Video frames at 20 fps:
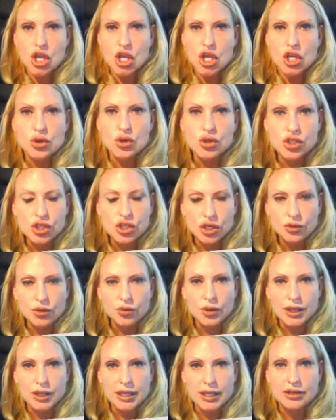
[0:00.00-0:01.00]
You should,
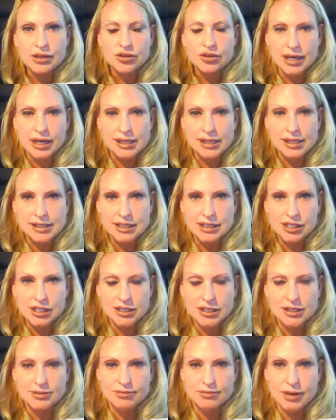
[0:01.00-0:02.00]
within
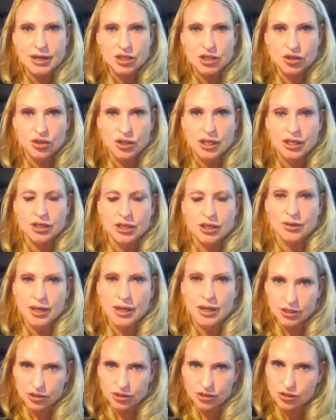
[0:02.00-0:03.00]
transitions, make sure that you
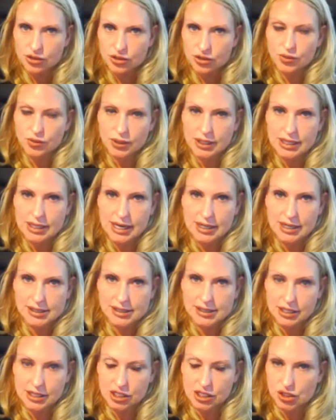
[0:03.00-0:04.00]
introduce what the next
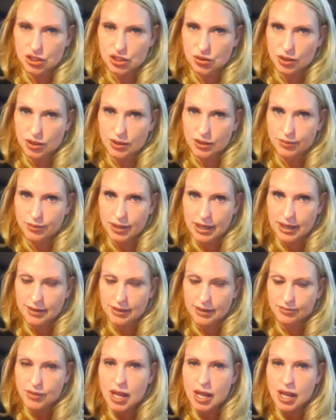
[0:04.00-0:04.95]
section is going to be,